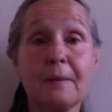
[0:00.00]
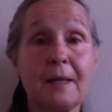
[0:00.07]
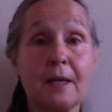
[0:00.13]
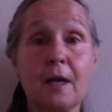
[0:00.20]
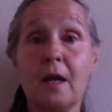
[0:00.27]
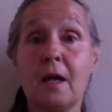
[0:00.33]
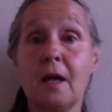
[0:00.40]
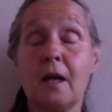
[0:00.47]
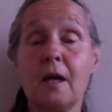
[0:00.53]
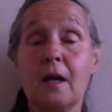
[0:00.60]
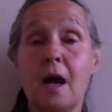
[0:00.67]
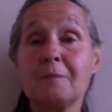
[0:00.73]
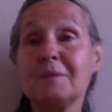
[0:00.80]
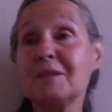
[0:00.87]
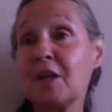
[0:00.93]
I'm like,
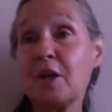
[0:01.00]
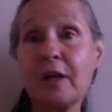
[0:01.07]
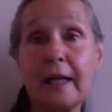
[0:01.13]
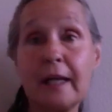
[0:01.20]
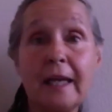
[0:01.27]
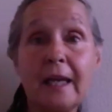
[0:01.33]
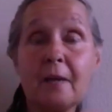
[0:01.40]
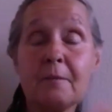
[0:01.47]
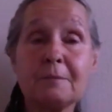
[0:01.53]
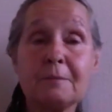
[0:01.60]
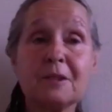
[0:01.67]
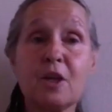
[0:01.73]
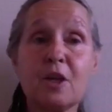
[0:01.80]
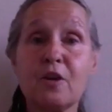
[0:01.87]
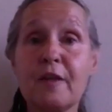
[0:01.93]
I'm scared of him. I'm
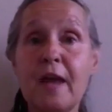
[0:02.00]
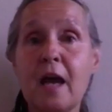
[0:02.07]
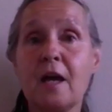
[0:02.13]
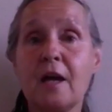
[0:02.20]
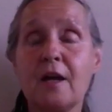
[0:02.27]
scared of that.